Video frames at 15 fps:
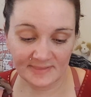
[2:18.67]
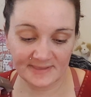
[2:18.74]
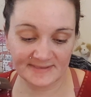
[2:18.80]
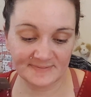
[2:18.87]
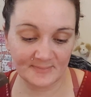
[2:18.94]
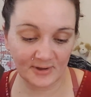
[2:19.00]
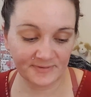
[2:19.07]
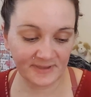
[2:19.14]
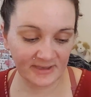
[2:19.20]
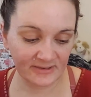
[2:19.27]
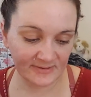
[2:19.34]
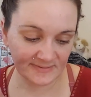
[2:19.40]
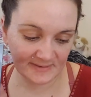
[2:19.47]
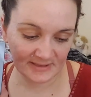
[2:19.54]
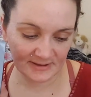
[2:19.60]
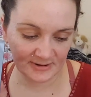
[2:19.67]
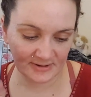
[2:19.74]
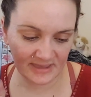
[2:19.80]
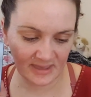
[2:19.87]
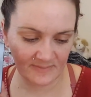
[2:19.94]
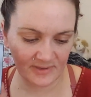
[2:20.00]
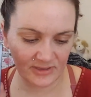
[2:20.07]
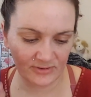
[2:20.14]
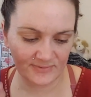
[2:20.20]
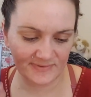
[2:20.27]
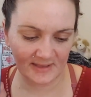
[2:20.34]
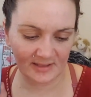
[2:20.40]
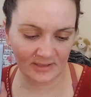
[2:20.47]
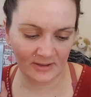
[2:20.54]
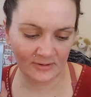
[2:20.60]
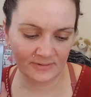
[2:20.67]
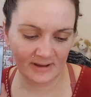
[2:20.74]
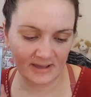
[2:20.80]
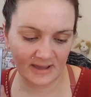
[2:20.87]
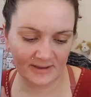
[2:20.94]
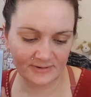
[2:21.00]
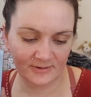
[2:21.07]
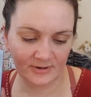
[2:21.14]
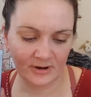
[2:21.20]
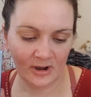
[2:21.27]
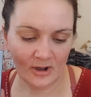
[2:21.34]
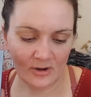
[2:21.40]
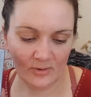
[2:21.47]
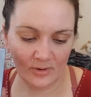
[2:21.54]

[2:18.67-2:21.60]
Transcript: This multi-use glitter can be used alone, under,